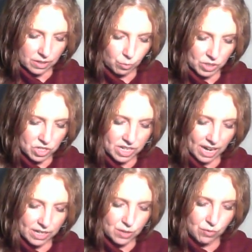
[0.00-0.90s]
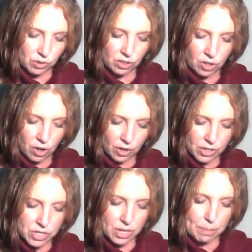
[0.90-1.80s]
which stands for
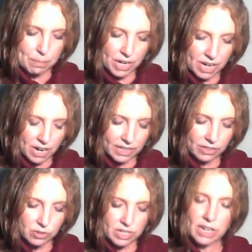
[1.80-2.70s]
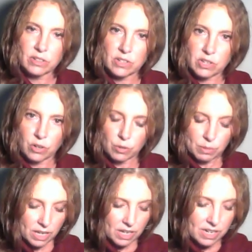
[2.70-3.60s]
Large Binocular Telescope
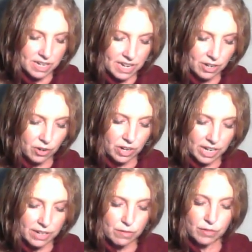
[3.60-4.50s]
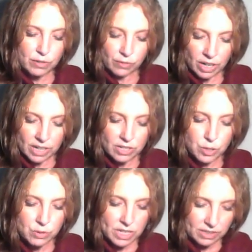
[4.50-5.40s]
Near Infrared
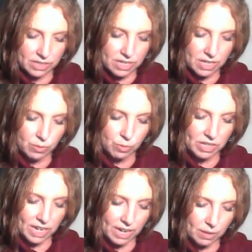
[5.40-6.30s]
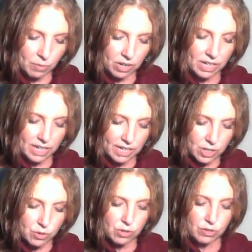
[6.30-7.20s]
Utility with Camera and
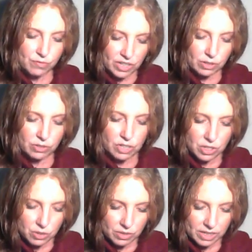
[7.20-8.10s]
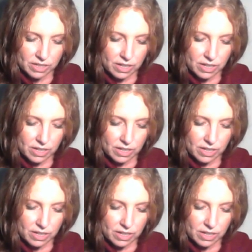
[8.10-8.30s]
Integral Field Unit